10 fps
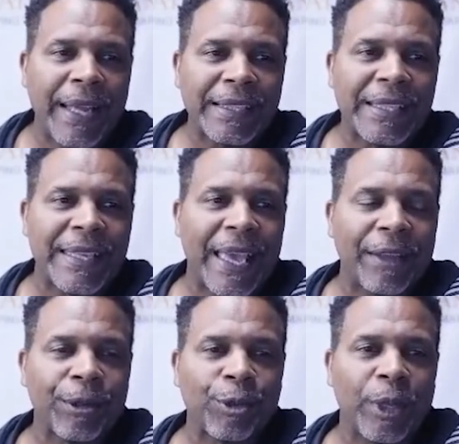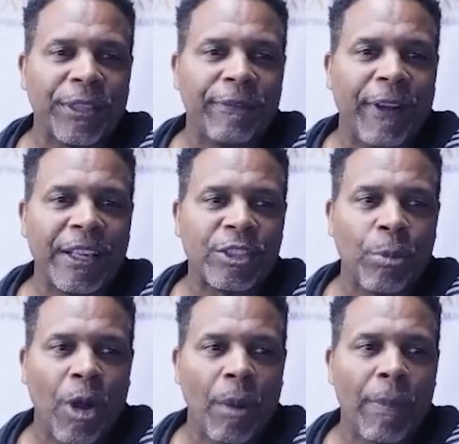Ashi candles with very
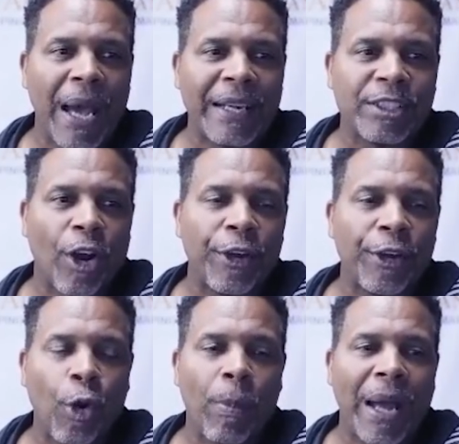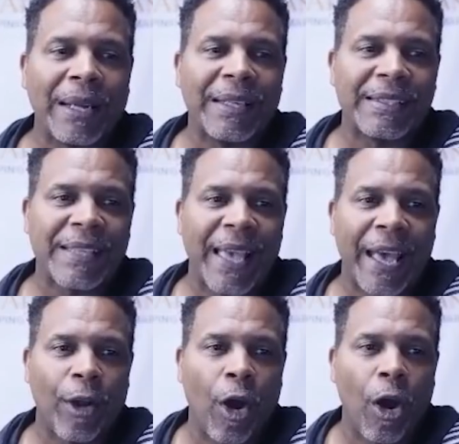small bodies or no bodies
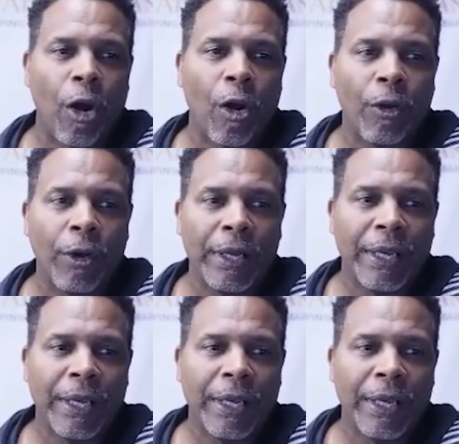at all,